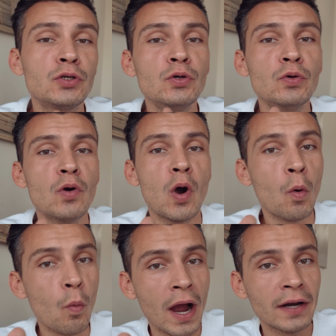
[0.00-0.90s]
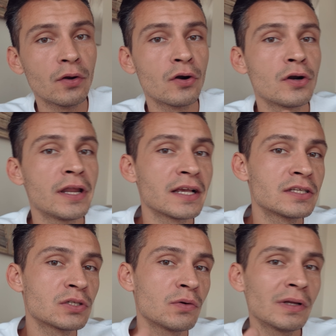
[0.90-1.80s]
Q1 earnings,
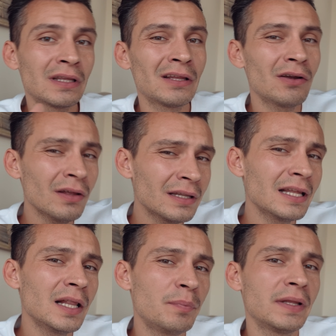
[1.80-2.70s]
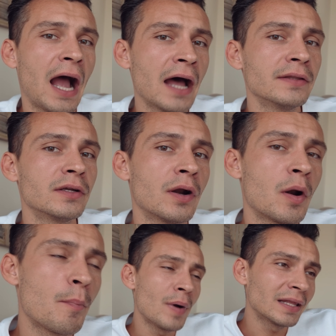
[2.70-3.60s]
so it got a little bit
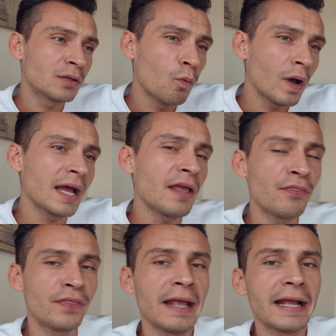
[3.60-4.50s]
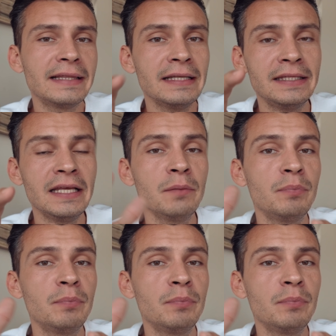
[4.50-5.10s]
under. But what I think the deal